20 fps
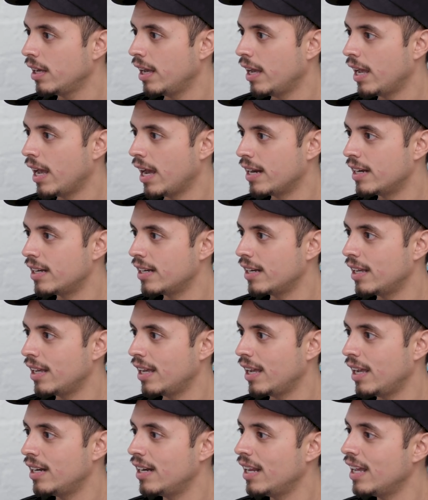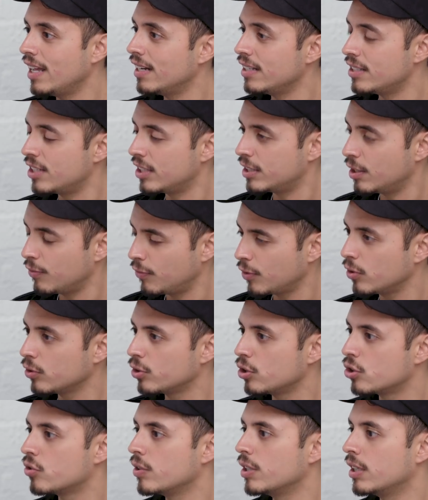And, and and is it difficult
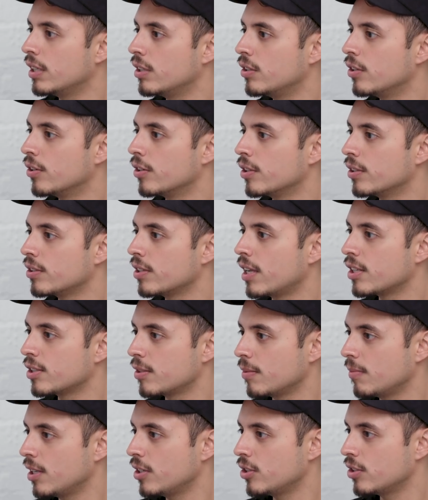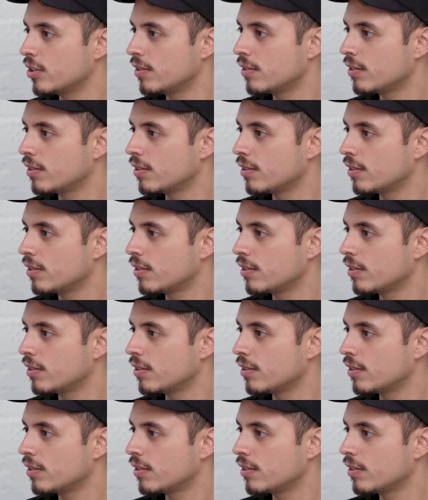to treat in your estimation?